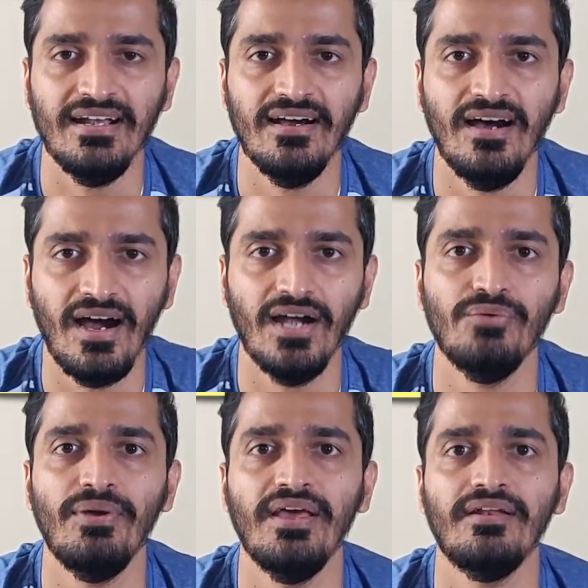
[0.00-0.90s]

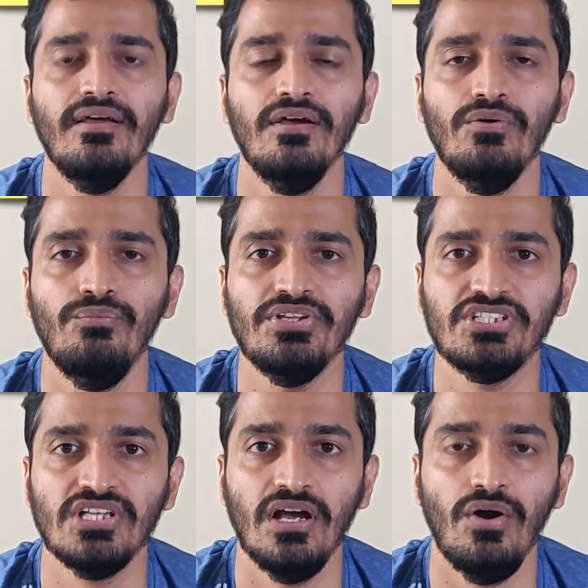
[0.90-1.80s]
hardware,
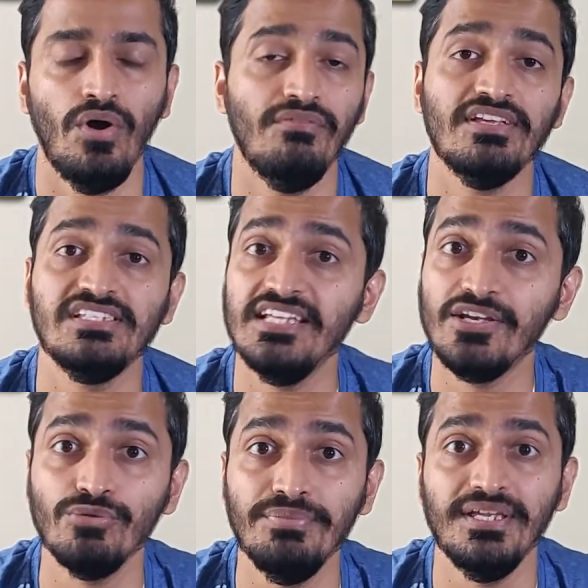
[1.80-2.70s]
which always
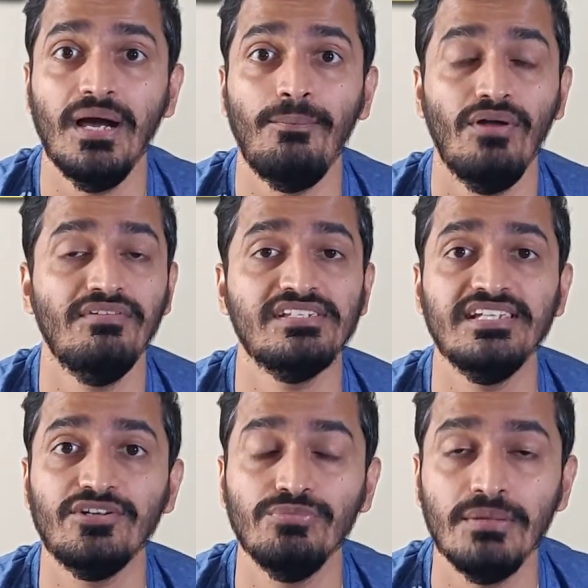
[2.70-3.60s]
need to be up, always
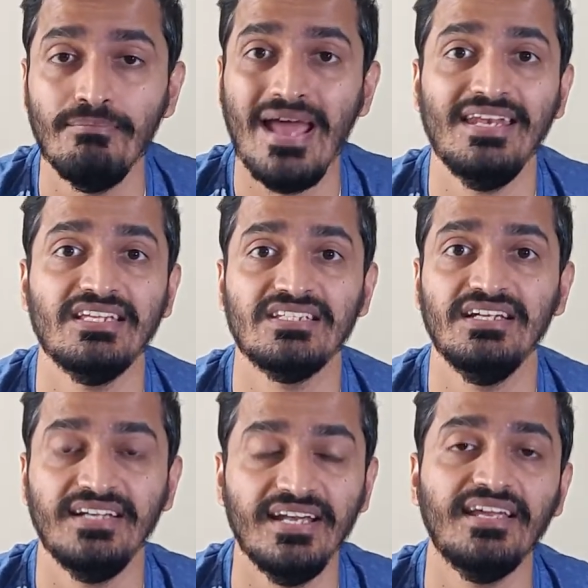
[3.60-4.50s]
need to be managed
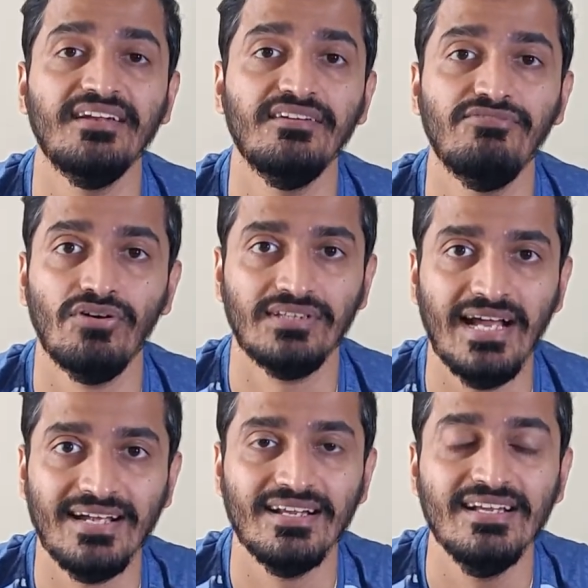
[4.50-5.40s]
and dedicated for
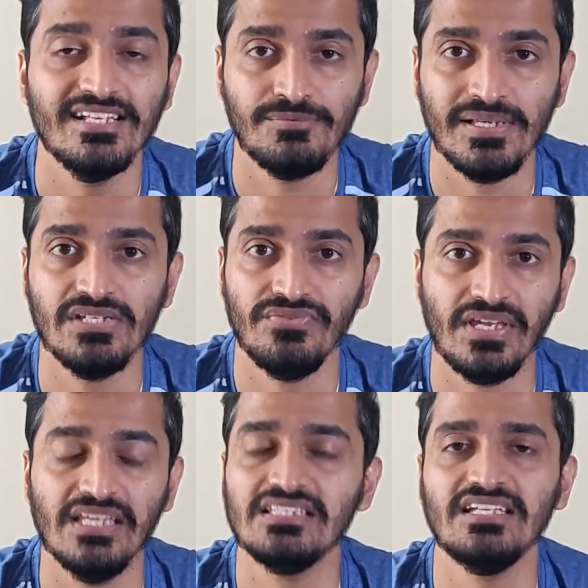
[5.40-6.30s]
that
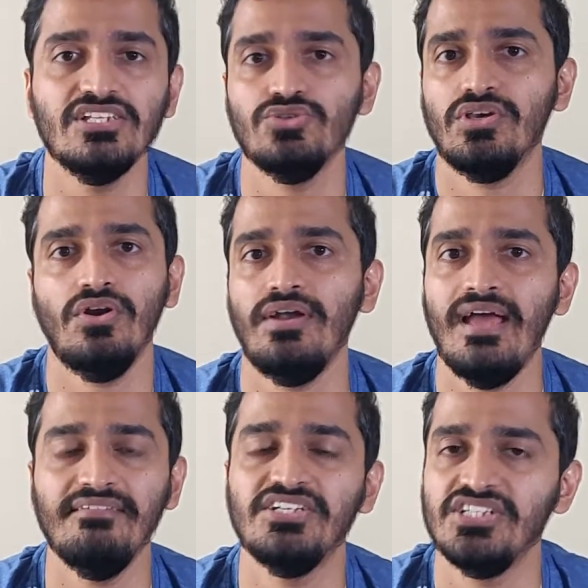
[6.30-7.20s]
specific instance. You cannot
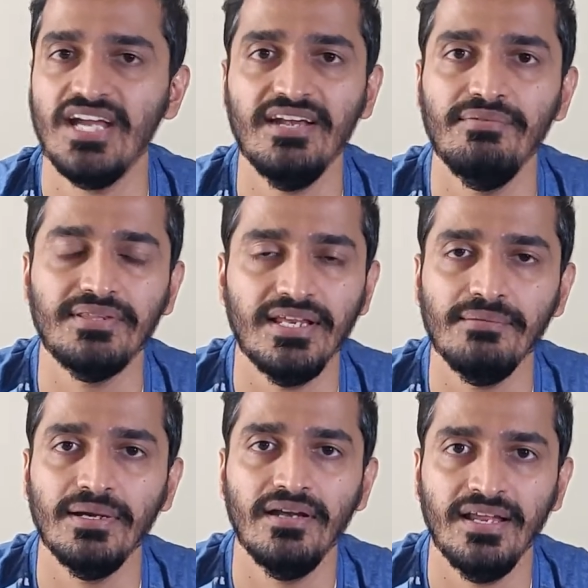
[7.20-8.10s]
have it shared with
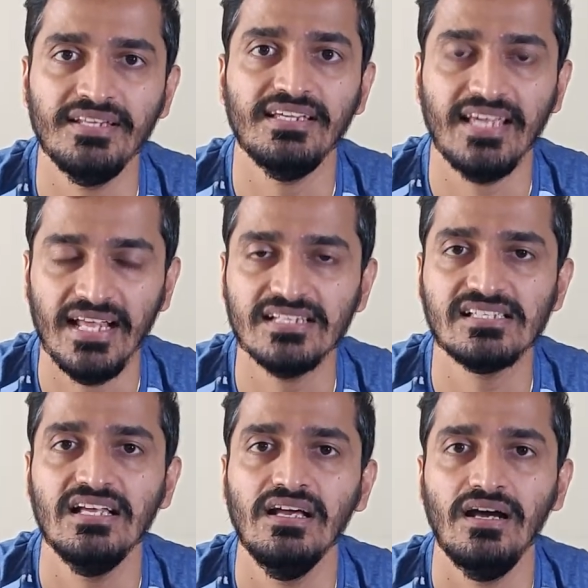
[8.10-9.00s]
anything
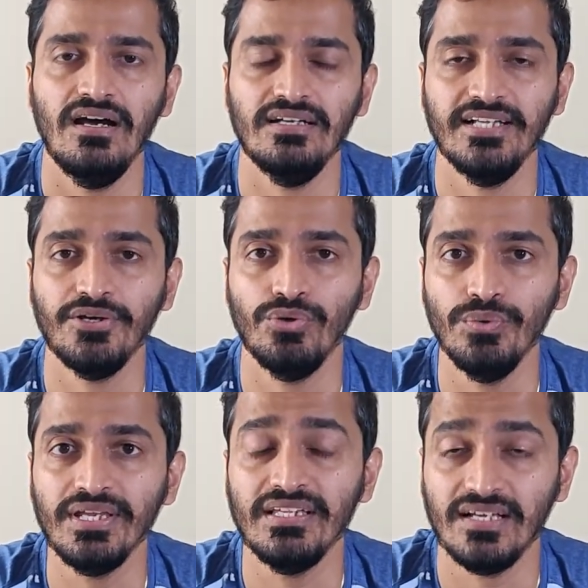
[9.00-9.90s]
else that you're
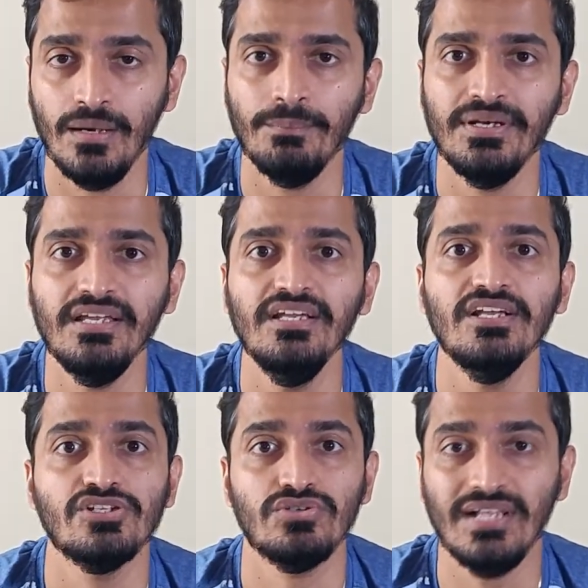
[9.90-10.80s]
doing in the company.
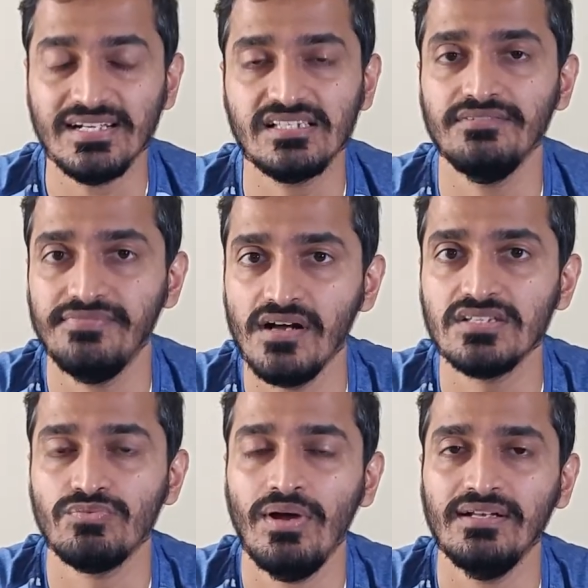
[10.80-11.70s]
So that's the
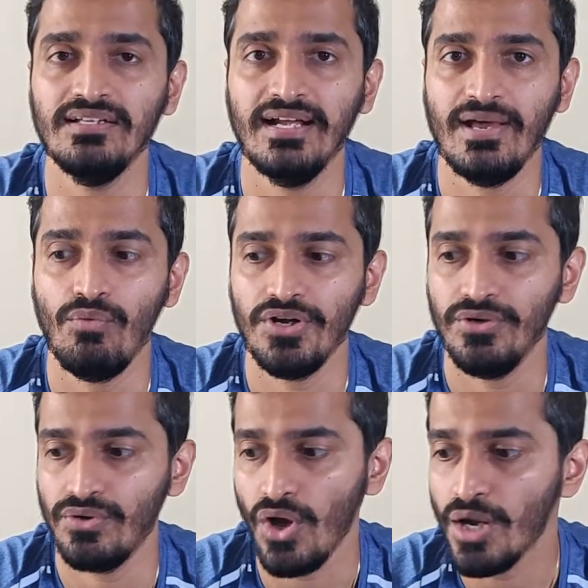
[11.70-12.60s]
first one that I
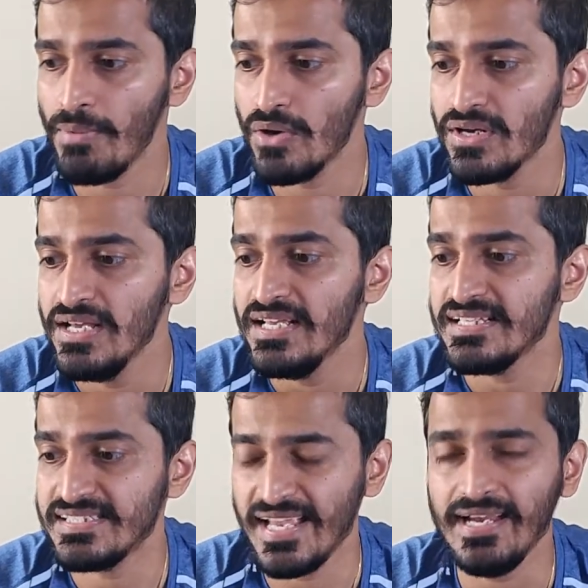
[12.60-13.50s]
wanted to talk about.
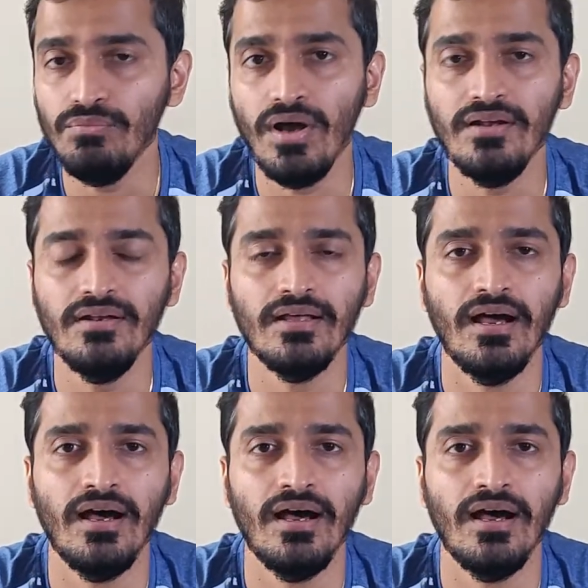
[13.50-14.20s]
Second one